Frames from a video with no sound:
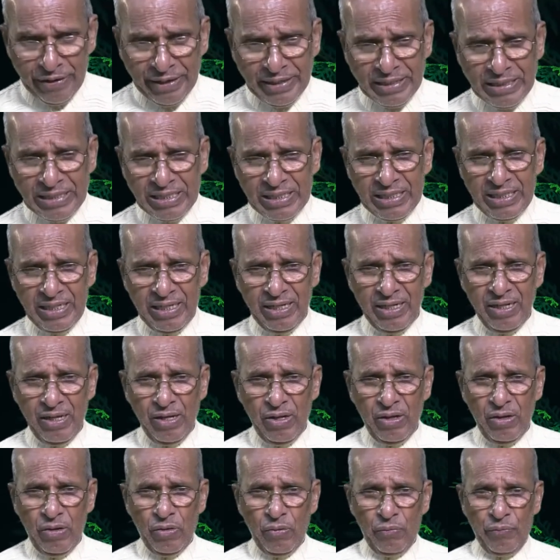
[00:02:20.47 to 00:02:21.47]
it.
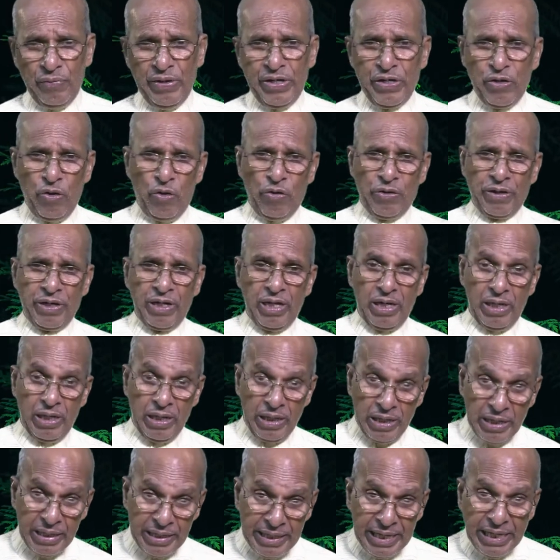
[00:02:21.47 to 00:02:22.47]
We don't
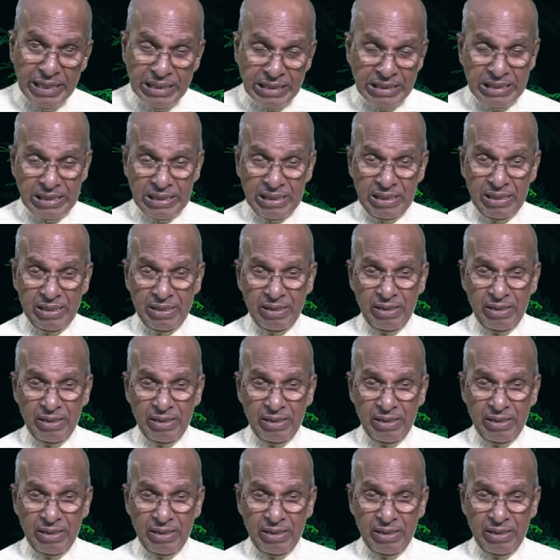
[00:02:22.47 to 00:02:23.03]
earn it.